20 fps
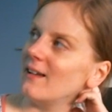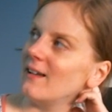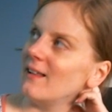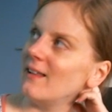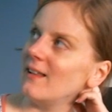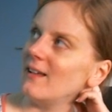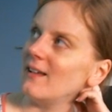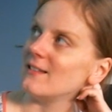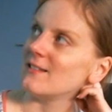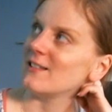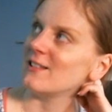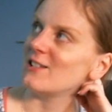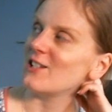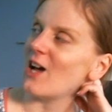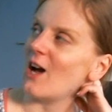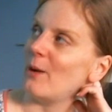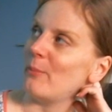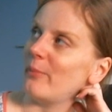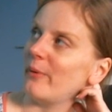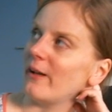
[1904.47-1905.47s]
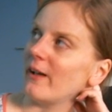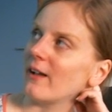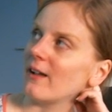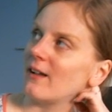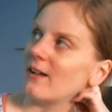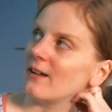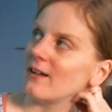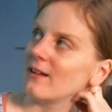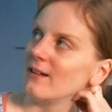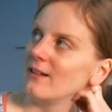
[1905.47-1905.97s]
is a topic
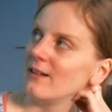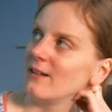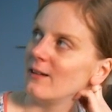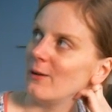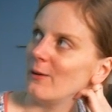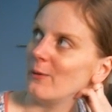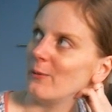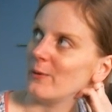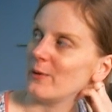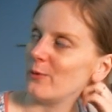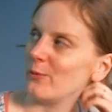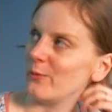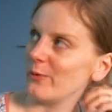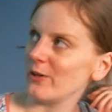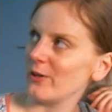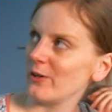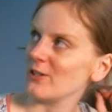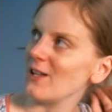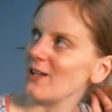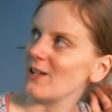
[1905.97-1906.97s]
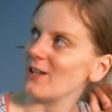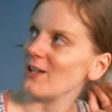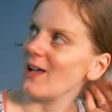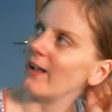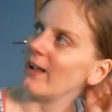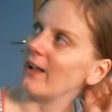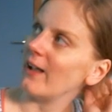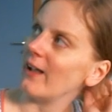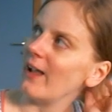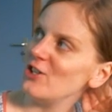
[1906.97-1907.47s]
with words
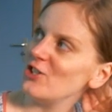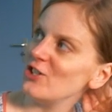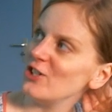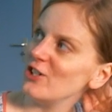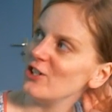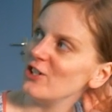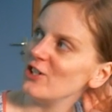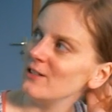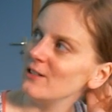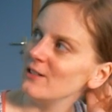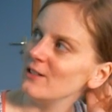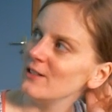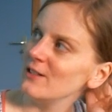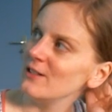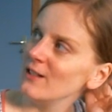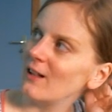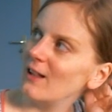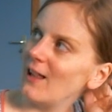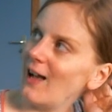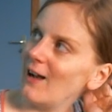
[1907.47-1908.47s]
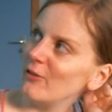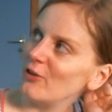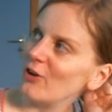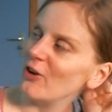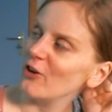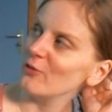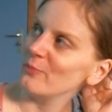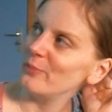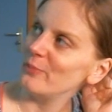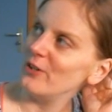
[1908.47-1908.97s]
application, cloud
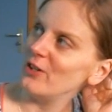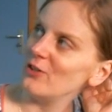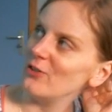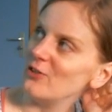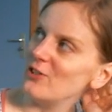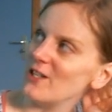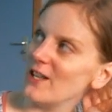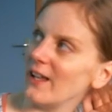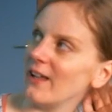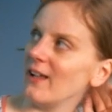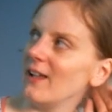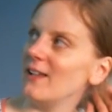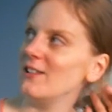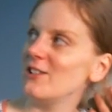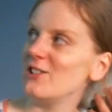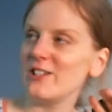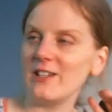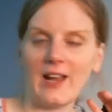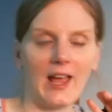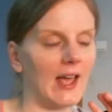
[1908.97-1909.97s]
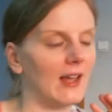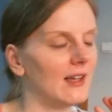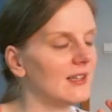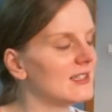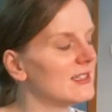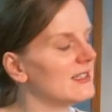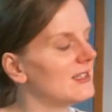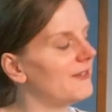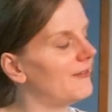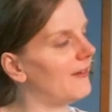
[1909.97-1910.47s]
computing, internet,
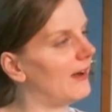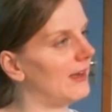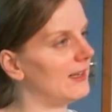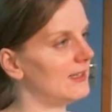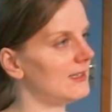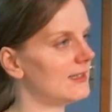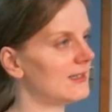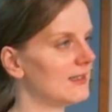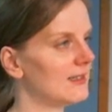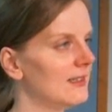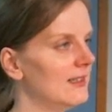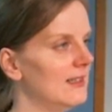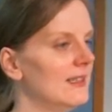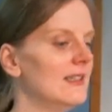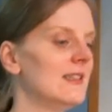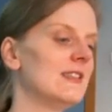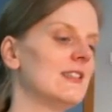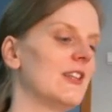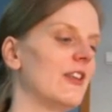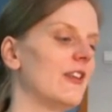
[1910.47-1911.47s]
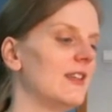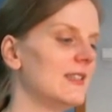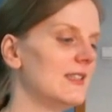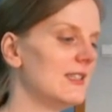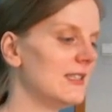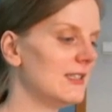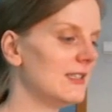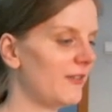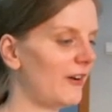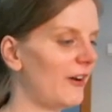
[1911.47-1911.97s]
device. So this
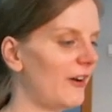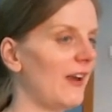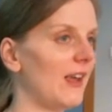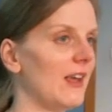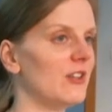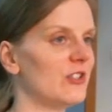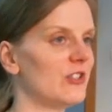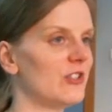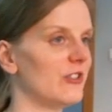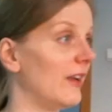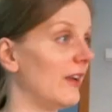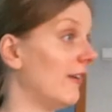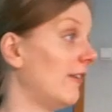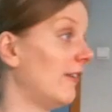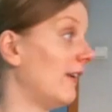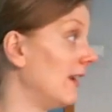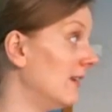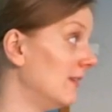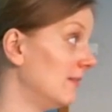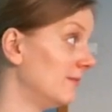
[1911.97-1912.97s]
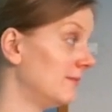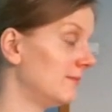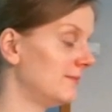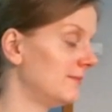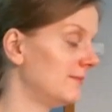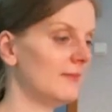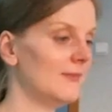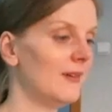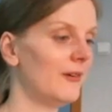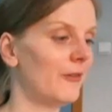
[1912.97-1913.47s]
is very engineering,
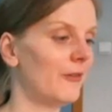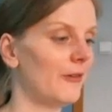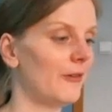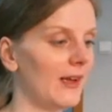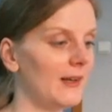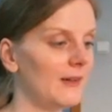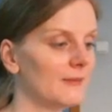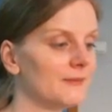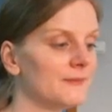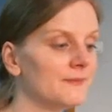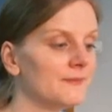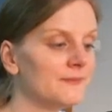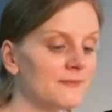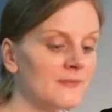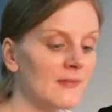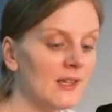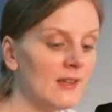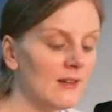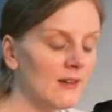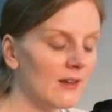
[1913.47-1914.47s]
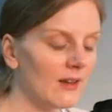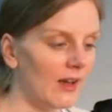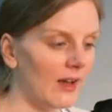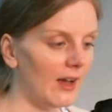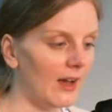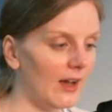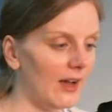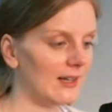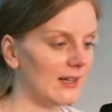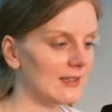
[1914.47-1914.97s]
right?
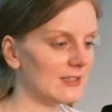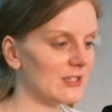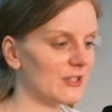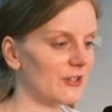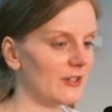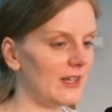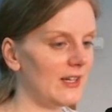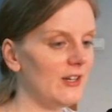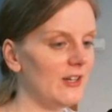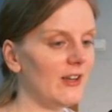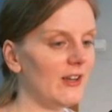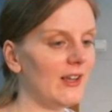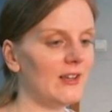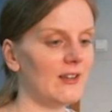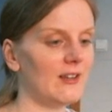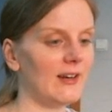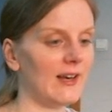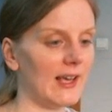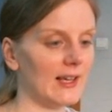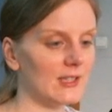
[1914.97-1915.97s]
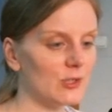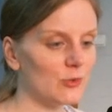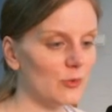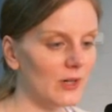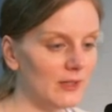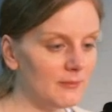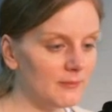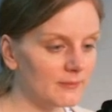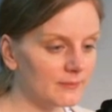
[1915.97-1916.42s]
So then you get the next one.